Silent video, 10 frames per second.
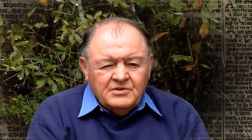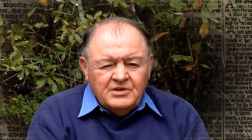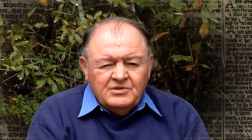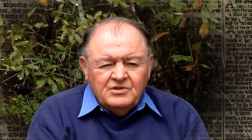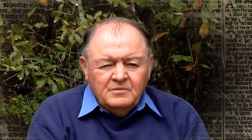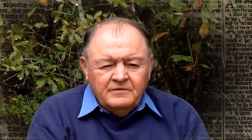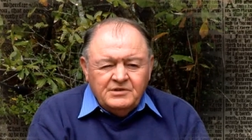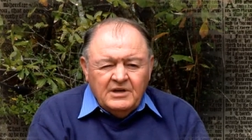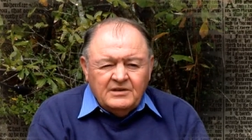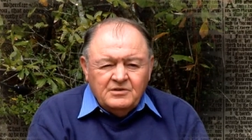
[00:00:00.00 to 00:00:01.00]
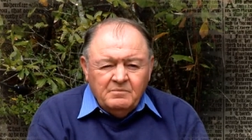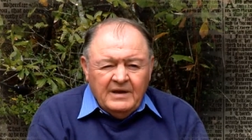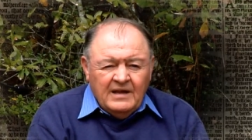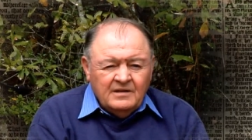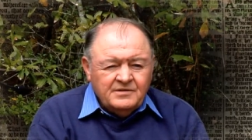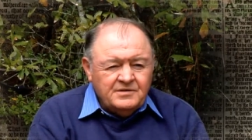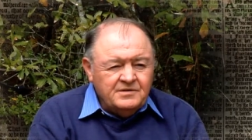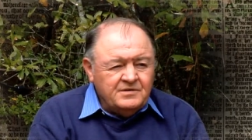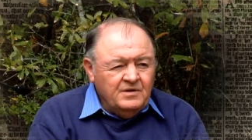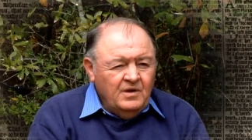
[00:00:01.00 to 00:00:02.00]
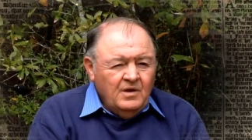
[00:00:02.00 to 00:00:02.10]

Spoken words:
system of checks and balances,